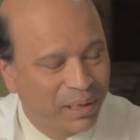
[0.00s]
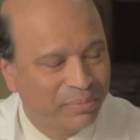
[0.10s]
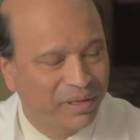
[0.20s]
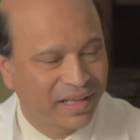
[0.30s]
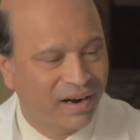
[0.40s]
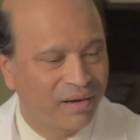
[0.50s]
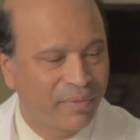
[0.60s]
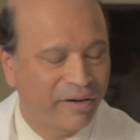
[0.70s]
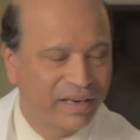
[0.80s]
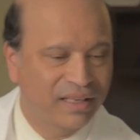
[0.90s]
People that are
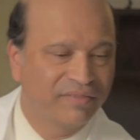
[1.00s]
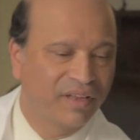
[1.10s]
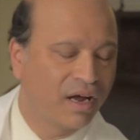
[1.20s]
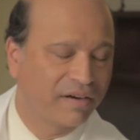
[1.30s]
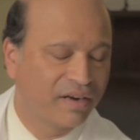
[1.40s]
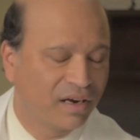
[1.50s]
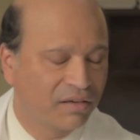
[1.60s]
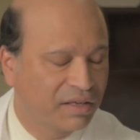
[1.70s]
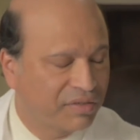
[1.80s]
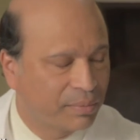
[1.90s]
married live longer, not
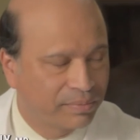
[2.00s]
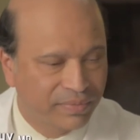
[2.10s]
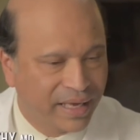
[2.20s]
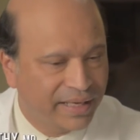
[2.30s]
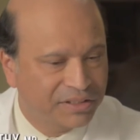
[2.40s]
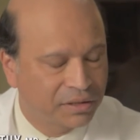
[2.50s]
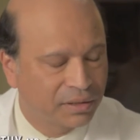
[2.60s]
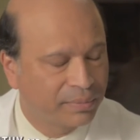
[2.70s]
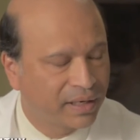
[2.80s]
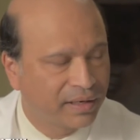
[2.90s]
only from
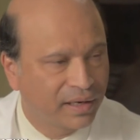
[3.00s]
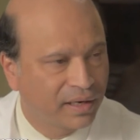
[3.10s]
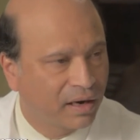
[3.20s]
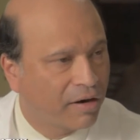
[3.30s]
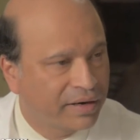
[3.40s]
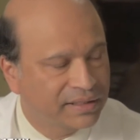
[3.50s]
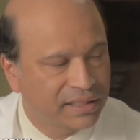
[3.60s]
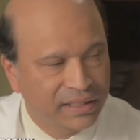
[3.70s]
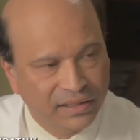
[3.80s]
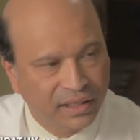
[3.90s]
cancer, but heart
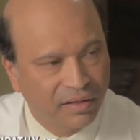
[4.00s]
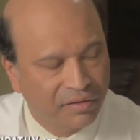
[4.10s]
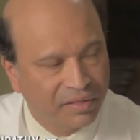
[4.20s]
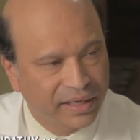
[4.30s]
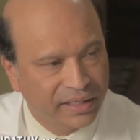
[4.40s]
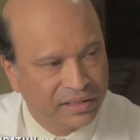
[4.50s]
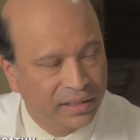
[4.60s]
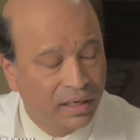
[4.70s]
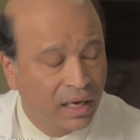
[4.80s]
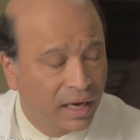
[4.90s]
disease and other things.
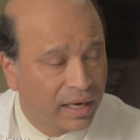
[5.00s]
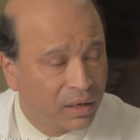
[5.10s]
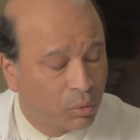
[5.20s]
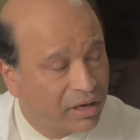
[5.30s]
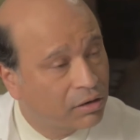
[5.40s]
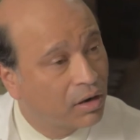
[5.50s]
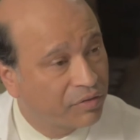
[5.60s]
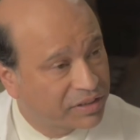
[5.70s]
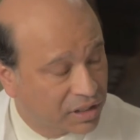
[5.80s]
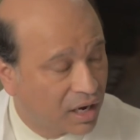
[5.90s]
And again, we don't know
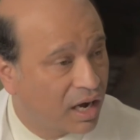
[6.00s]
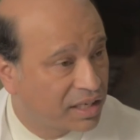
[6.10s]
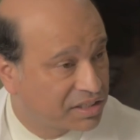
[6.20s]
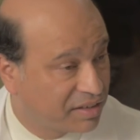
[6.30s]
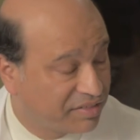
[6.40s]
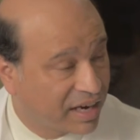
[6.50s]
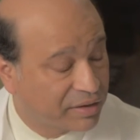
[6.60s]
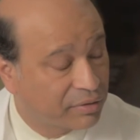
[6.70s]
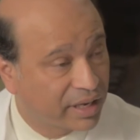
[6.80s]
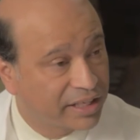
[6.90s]
if it's a cause and
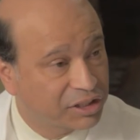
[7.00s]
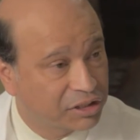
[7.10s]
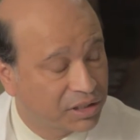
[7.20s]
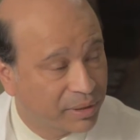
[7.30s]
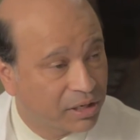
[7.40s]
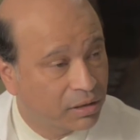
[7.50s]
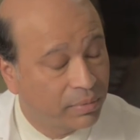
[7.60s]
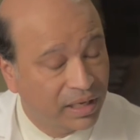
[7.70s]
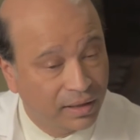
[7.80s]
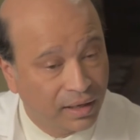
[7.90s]
effect relationship. It could
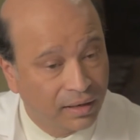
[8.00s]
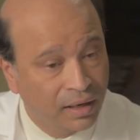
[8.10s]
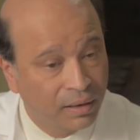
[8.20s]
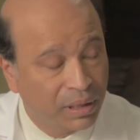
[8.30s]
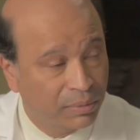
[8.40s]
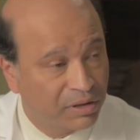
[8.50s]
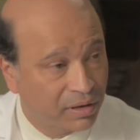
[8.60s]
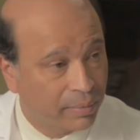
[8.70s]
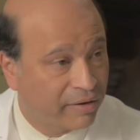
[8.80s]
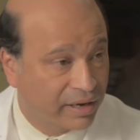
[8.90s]
be that people that
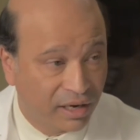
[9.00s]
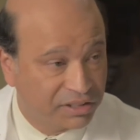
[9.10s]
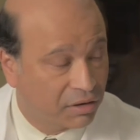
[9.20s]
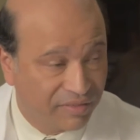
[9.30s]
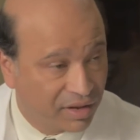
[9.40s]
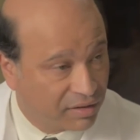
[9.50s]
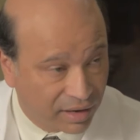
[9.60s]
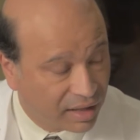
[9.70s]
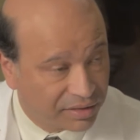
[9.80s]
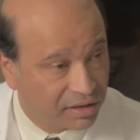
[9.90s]
are married also have other
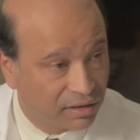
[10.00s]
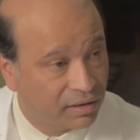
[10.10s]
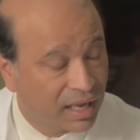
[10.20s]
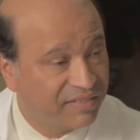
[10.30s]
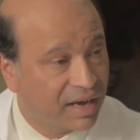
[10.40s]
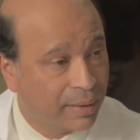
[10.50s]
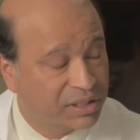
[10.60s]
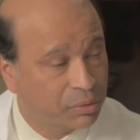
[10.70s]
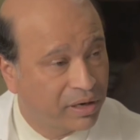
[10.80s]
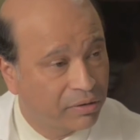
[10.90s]
healthier life
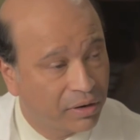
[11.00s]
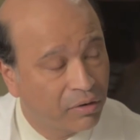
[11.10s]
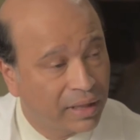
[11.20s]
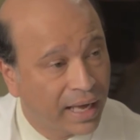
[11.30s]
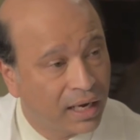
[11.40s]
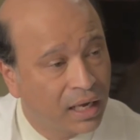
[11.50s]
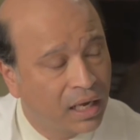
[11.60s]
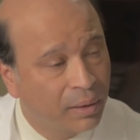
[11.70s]
habits. We don't know that.